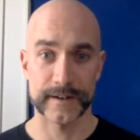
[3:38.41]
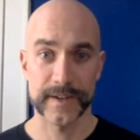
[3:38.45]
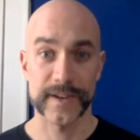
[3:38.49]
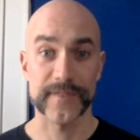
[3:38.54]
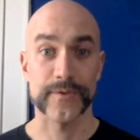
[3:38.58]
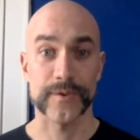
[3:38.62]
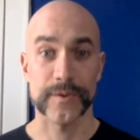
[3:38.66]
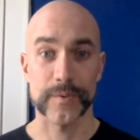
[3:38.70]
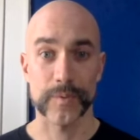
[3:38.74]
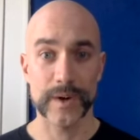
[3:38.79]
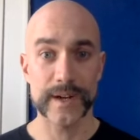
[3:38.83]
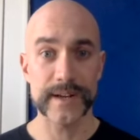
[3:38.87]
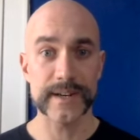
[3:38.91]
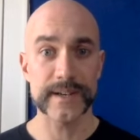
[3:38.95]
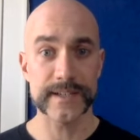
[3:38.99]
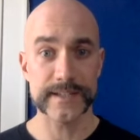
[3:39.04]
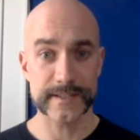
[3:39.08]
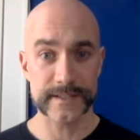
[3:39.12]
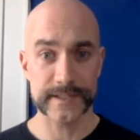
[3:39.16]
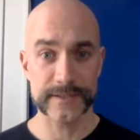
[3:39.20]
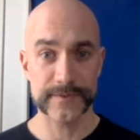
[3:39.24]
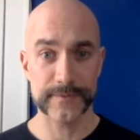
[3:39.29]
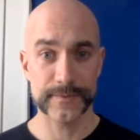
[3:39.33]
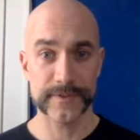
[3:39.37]
If we're one
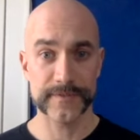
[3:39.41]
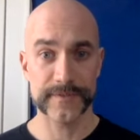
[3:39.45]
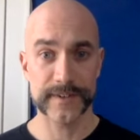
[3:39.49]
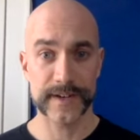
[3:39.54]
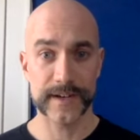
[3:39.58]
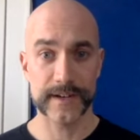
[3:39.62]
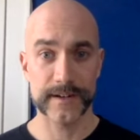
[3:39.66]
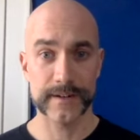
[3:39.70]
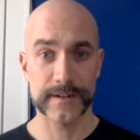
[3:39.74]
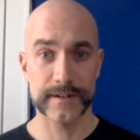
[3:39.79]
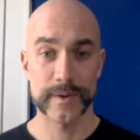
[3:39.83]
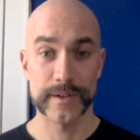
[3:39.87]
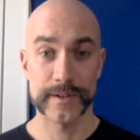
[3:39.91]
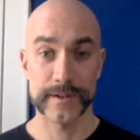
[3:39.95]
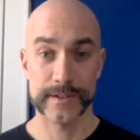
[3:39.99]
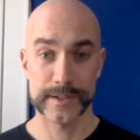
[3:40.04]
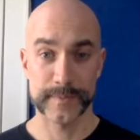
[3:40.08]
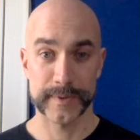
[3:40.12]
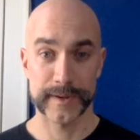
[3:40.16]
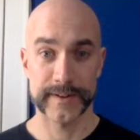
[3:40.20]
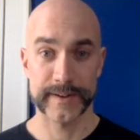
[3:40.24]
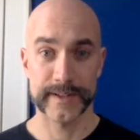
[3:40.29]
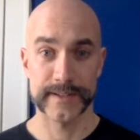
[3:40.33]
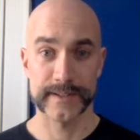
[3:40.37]
distance from the fire, we'll
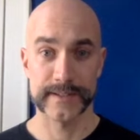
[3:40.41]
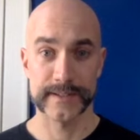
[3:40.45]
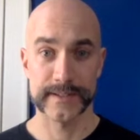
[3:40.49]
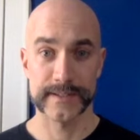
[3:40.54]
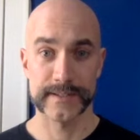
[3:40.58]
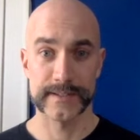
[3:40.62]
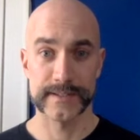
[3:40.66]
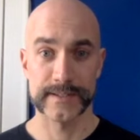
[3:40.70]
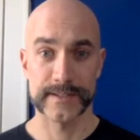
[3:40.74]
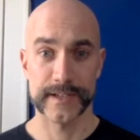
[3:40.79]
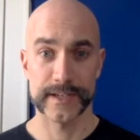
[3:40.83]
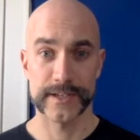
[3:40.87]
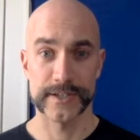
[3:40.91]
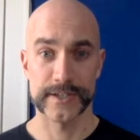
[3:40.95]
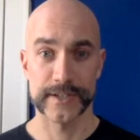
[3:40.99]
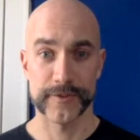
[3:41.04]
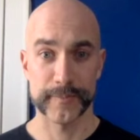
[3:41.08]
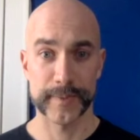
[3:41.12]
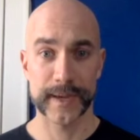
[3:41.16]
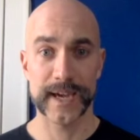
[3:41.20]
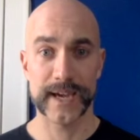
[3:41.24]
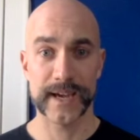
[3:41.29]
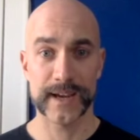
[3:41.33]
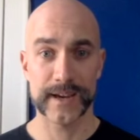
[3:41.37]
experience a sensation of
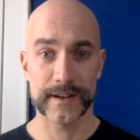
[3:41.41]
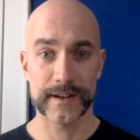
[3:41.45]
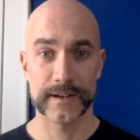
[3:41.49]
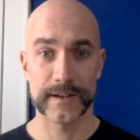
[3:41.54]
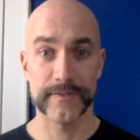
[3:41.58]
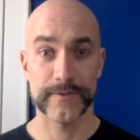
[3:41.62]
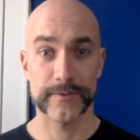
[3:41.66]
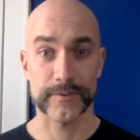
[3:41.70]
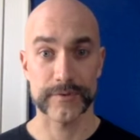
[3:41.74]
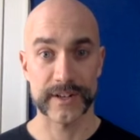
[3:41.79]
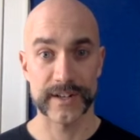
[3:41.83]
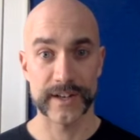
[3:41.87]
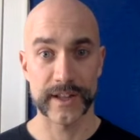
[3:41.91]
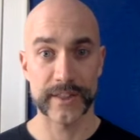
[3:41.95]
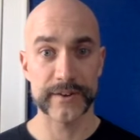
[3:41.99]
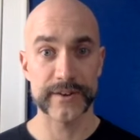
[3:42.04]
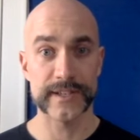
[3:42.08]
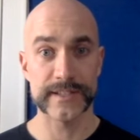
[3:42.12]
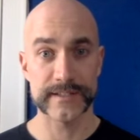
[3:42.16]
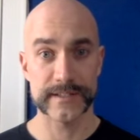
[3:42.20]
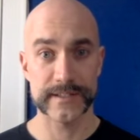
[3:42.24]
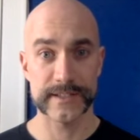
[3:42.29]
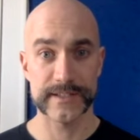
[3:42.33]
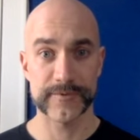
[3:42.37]
pain. If we're another
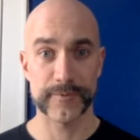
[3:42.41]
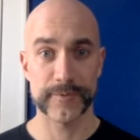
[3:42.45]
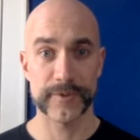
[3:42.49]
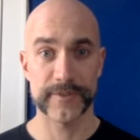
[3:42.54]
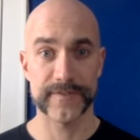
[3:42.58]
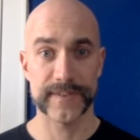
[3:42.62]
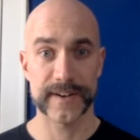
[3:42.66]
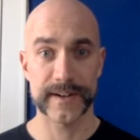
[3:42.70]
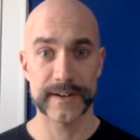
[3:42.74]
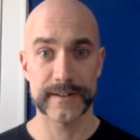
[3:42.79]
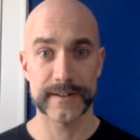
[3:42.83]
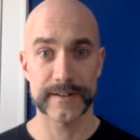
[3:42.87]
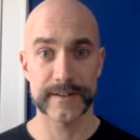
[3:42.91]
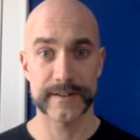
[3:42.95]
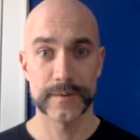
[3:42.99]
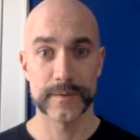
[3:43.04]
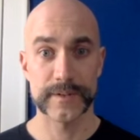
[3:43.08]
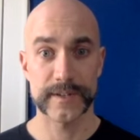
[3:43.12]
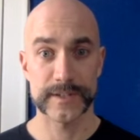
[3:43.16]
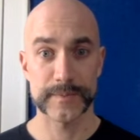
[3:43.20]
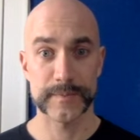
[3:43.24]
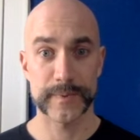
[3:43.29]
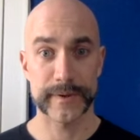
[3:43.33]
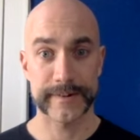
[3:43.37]
distance from the fire, we'll
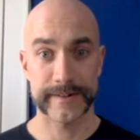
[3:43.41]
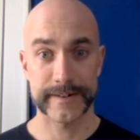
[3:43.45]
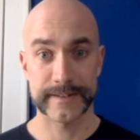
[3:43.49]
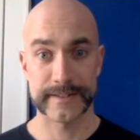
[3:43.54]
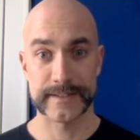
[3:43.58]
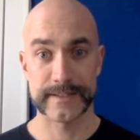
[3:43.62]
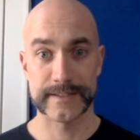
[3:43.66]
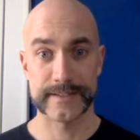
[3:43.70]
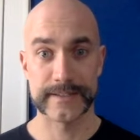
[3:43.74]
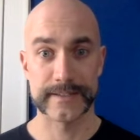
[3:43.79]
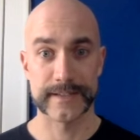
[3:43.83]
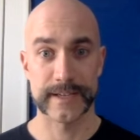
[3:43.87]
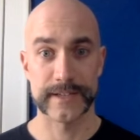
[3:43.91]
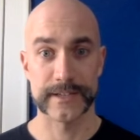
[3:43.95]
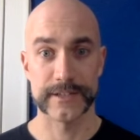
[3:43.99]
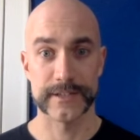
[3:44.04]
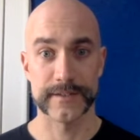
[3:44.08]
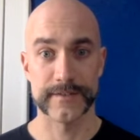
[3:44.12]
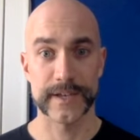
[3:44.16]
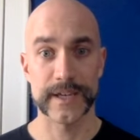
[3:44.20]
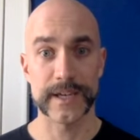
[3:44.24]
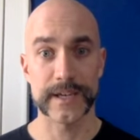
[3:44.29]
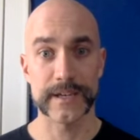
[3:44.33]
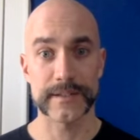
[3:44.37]
experience a sensation
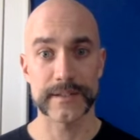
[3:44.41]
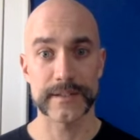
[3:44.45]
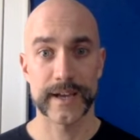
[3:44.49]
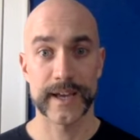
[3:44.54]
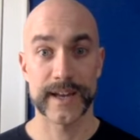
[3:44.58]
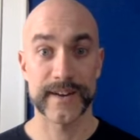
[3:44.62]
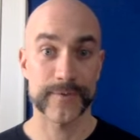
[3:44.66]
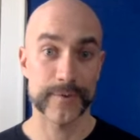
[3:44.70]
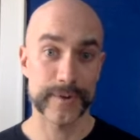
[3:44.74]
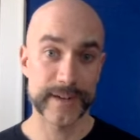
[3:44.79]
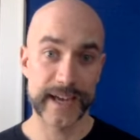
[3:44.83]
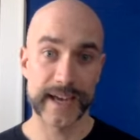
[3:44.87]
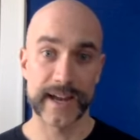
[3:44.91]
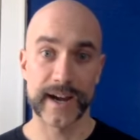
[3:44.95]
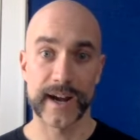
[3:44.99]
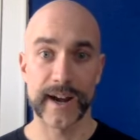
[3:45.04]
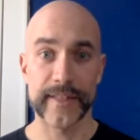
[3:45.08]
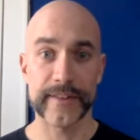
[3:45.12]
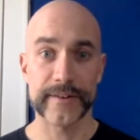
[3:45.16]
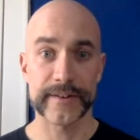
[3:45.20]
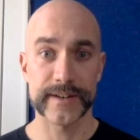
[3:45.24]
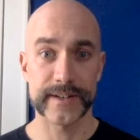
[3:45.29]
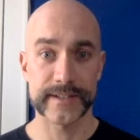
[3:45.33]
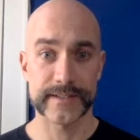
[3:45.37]
of heat. And if we're yet
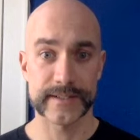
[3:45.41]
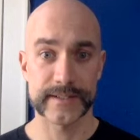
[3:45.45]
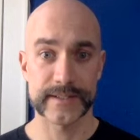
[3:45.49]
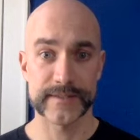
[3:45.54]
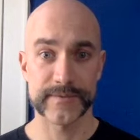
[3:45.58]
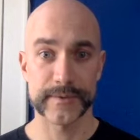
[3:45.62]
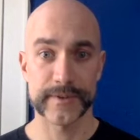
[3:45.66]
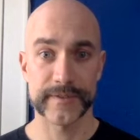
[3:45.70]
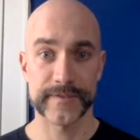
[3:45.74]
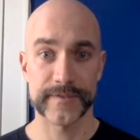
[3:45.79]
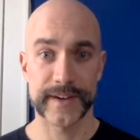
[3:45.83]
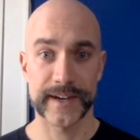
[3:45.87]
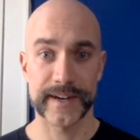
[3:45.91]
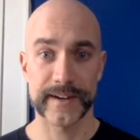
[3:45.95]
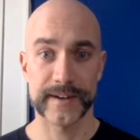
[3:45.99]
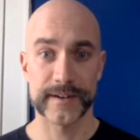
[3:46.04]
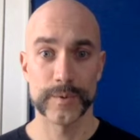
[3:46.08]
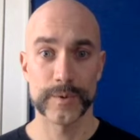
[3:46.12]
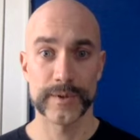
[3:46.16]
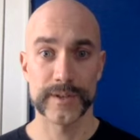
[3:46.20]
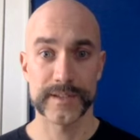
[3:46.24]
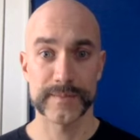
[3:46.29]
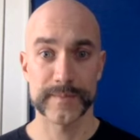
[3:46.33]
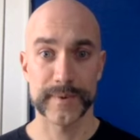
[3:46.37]
another distance from the fire,
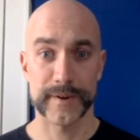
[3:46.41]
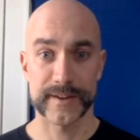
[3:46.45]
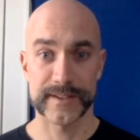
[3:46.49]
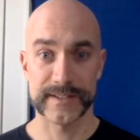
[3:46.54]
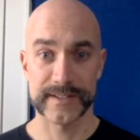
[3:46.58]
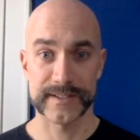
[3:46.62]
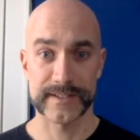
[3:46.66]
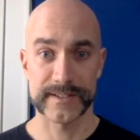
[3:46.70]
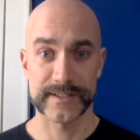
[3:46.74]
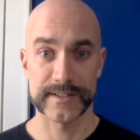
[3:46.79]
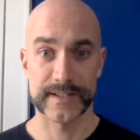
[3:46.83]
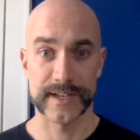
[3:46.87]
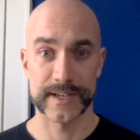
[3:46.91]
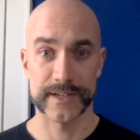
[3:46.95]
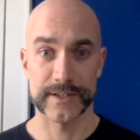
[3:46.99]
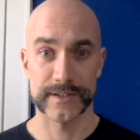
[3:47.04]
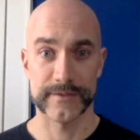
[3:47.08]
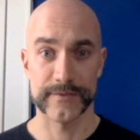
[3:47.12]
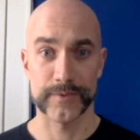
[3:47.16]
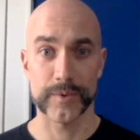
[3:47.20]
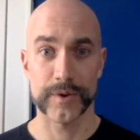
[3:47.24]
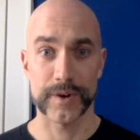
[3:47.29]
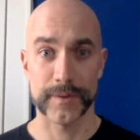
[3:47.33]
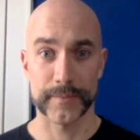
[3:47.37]
we'll experience a sensation
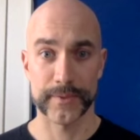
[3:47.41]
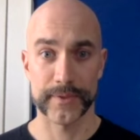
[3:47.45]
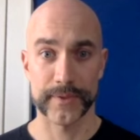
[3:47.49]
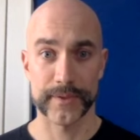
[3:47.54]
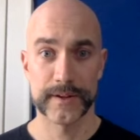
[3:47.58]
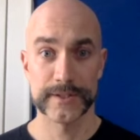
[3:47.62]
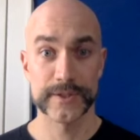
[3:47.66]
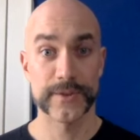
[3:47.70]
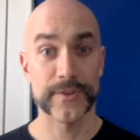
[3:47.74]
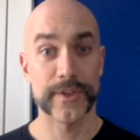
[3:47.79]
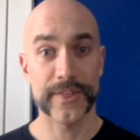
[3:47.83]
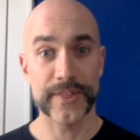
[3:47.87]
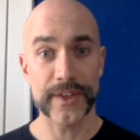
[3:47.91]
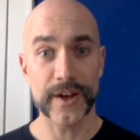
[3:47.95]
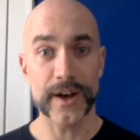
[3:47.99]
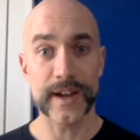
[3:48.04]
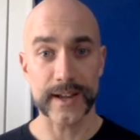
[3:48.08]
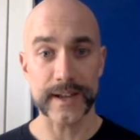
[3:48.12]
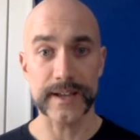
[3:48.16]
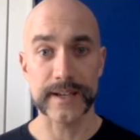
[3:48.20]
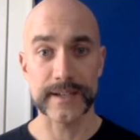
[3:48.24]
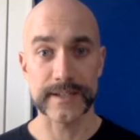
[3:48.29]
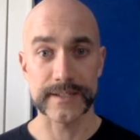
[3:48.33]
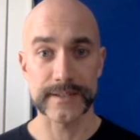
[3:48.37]
of warmth. So the thought
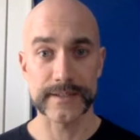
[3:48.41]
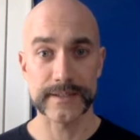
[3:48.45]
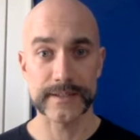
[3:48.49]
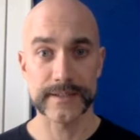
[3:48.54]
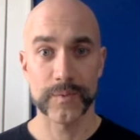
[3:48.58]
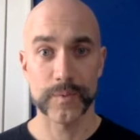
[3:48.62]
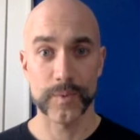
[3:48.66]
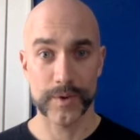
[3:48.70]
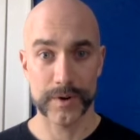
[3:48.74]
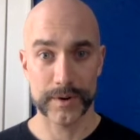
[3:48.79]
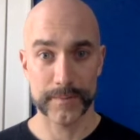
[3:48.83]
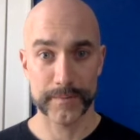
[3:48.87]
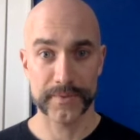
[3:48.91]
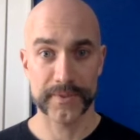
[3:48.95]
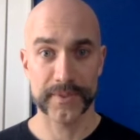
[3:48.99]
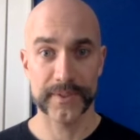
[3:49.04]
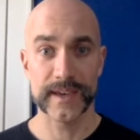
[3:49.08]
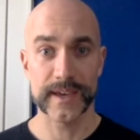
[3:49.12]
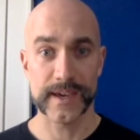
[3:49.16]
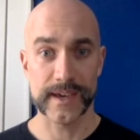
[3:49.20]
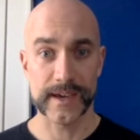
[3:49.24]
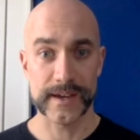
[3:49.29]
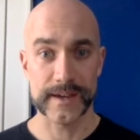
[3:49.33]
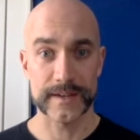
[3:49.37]
is, warmth,
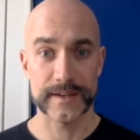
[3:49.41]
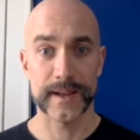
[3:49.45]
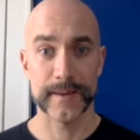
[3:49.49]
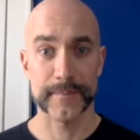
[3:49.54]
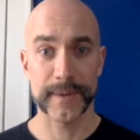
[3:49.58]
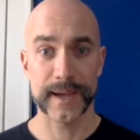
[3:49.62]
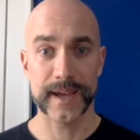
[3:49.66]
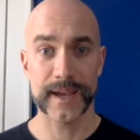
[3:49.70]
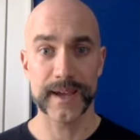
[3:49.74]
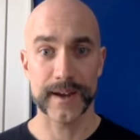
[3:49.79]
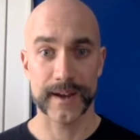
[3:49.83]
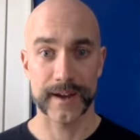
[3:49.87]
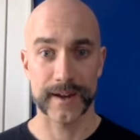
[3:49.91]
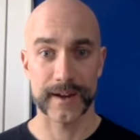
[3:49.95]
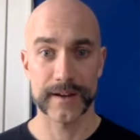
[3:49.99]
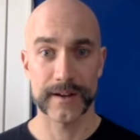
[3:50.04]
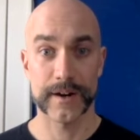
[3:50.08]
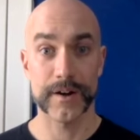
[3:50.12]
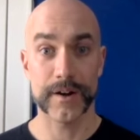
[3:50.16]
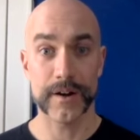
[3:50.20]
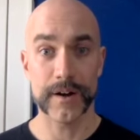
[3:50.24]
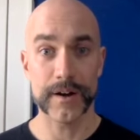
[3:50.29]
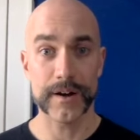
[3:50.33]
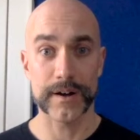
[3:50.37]
heat, and pain
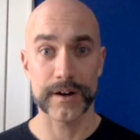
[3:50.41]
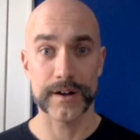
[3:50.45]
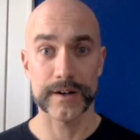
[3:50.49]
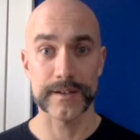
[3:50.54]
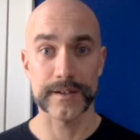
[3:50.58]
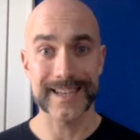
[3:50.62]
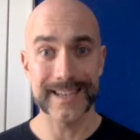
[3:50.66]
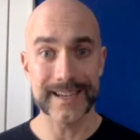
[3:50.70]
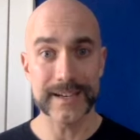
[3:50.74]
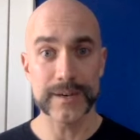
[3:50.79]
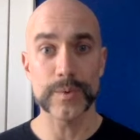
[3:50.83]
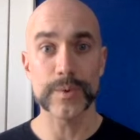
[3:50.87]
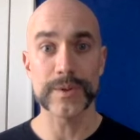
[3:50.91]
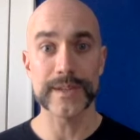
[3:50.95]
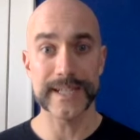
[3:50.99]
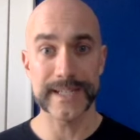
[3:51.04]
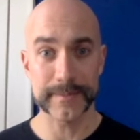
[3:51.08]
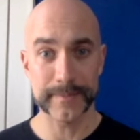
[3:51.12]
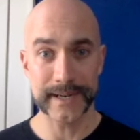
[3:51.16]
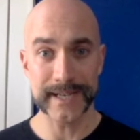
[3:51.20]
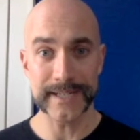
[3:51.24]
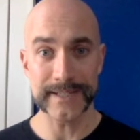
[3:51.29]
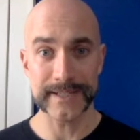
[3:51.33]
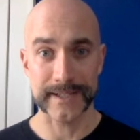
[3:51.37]
are all equally
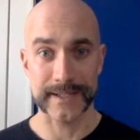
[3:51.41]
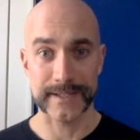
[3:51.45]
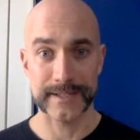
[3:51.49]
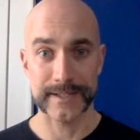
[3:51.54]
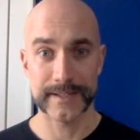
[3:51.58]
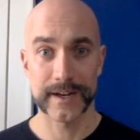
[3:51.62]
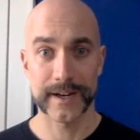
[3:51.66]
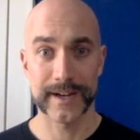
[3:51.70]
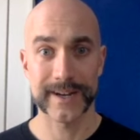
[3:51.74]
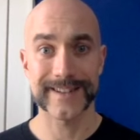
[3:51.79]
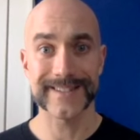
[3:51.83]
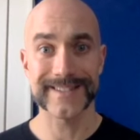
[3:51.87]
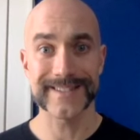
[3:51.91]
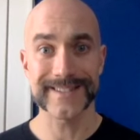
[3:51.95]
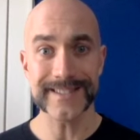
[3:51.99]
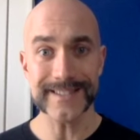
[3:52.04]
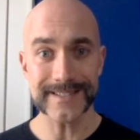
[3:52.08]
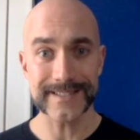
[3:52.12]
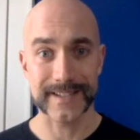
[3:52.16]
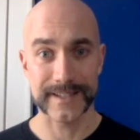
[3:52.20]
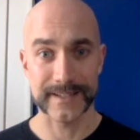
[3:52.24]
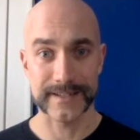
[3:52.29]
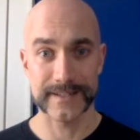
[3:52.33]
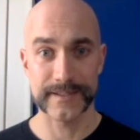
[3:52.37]
dependent on our
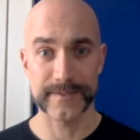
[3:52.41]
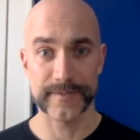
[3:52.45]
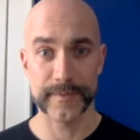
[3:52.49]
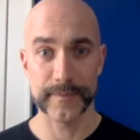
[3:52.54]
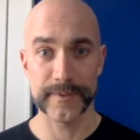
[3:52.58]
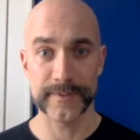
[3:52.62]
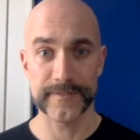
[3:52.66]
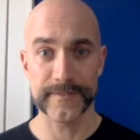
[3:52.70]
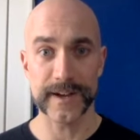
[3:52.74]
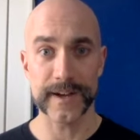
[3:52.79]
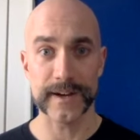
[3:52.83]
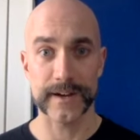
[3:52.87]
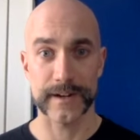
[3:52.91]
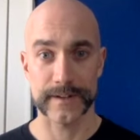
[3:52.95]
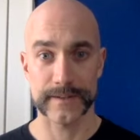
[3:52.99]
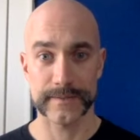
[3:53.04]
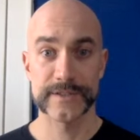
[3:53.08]
distance from the fire.